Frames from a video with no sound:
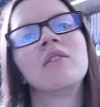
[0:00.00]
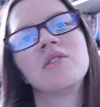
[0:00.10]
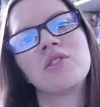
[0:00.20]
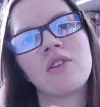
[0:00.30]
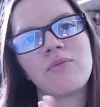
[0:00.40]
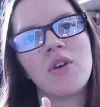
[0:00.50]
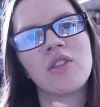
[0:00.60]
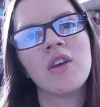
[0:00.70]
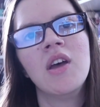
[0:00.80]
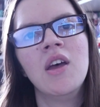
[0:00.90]
start off
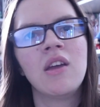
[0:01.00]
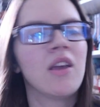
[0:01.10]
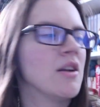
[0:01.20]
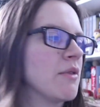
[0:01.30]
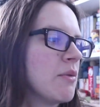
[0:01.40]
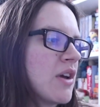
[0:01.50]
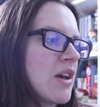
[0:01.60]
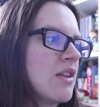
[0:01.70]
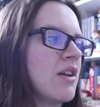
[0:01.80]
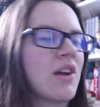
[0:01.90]
with Kingdom of the
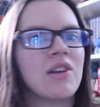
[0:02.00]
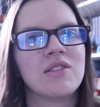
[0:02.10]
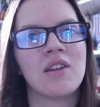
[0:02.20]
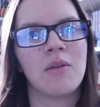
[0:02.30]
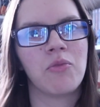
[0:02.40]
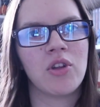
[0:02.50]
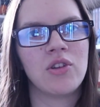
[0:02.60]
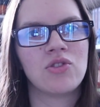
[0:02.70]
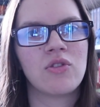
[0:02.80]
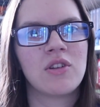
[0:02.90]
Wicked. Like I said I'm
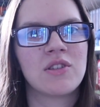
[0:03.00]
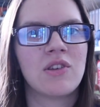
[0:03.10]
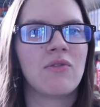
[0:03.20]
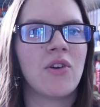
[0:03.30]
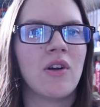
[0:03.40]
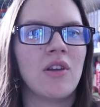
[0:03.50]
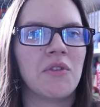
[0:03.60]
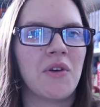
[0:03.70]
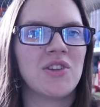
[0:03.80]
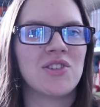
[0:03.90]
really enjoying it so far
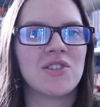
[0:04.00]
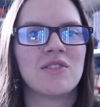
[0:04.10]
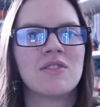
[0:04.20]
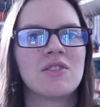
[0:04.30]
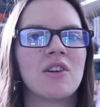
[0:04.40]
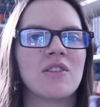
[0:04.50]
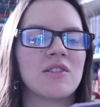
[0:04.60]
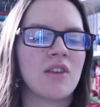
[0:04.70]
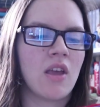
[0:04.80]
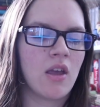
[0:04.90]
even though I just started
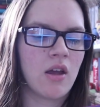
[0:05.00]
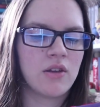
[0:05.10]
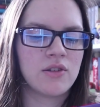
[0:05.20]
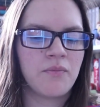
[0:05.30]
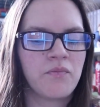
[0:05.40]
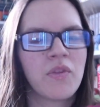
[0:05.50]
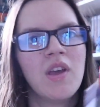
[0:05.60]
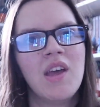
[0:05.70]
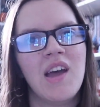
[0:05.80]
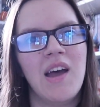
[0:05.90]
this and
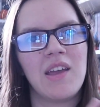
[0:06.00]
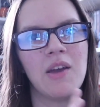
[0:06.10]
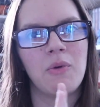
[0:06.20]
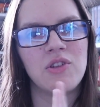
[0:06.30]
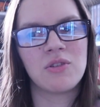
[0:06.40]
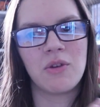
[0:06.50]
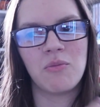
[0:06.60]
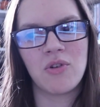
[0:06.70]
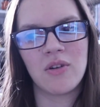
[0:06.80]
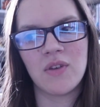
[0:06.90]
I can't wait to
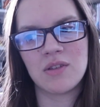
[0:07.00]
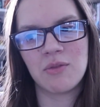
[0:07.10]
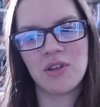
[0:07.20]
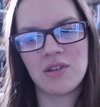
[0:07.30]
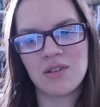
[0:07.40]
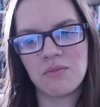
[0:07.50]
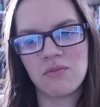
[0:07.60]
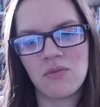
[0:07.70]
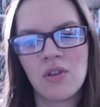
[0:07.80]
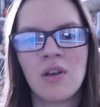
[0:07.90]
read more of this because
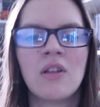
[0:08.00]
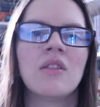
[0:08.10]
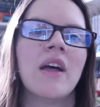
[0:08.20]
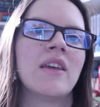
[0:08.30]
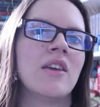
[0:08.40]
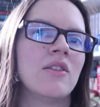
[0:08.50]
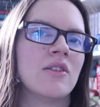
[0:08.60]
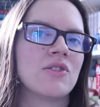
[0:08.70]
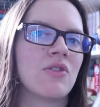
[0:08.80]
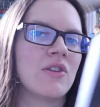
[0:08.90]
I'm liking
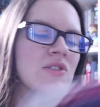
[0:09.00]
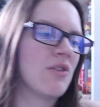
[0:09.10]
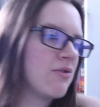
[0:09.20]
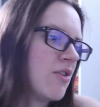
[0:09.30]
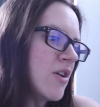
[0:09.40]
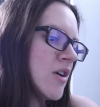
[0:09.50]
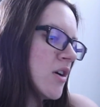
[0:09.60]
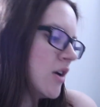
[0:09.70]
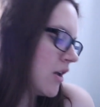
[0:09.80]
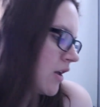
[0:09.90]
the story so far.